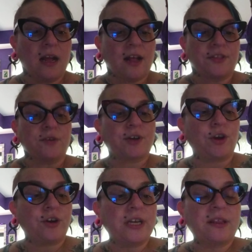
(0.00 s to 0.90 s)
The
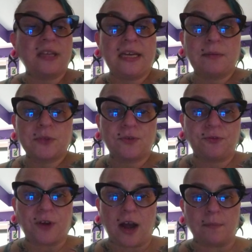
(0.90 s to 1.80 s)
recurring themes
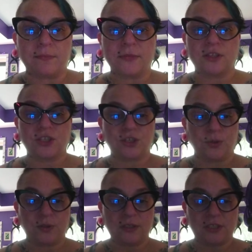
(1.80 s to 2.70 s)
from the
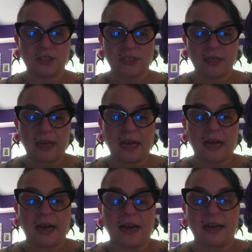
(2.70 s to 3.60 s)
students
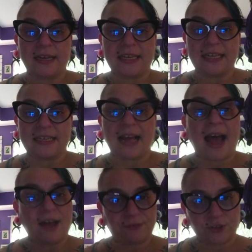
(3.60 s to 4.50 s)

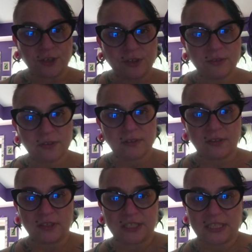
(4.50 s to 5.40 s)
after
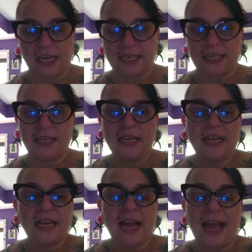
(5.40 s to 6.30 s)
the study,
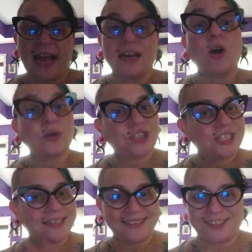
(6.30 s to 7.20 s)
and
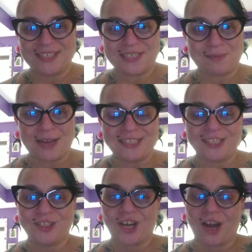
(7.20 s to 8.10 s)
she did an
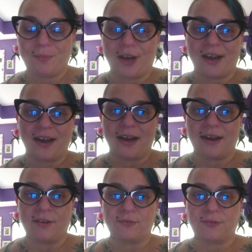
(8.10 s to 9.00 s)
amazing job
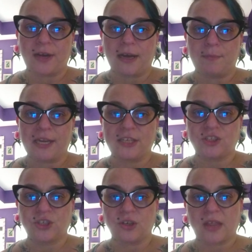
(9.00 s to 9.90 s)
of making
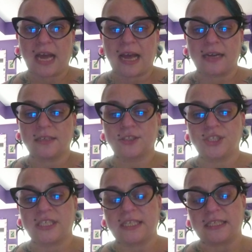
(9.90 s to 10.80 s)
sure that
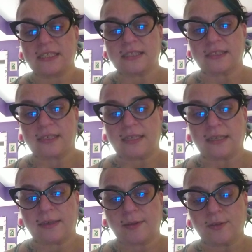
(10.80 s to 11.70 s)
she didn't
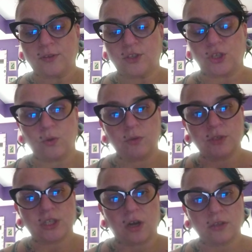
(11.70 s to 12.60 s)
skew the
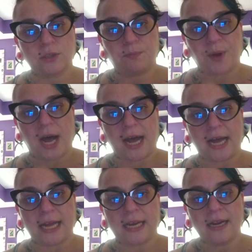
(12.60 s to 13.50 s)
results
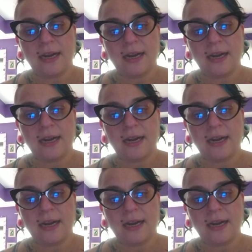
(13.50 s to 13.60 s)
by